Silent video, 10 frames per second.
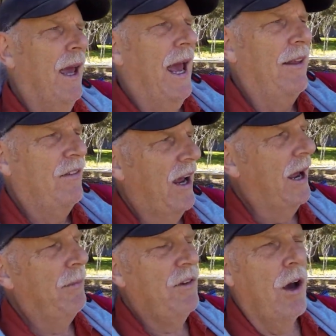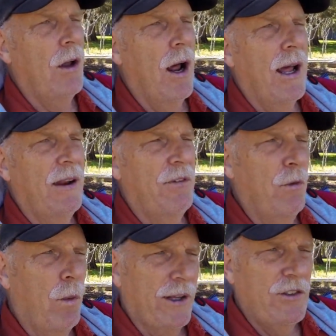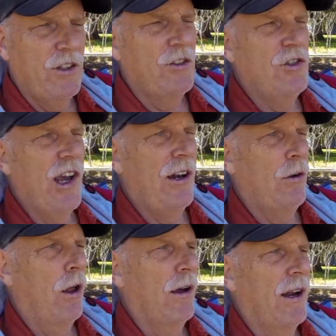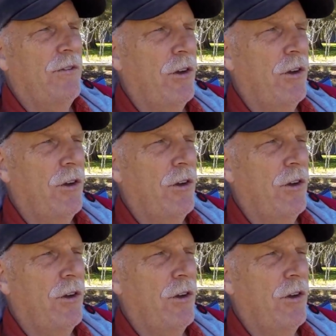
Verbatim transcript: As time has gone on, if you watch this channel long enough,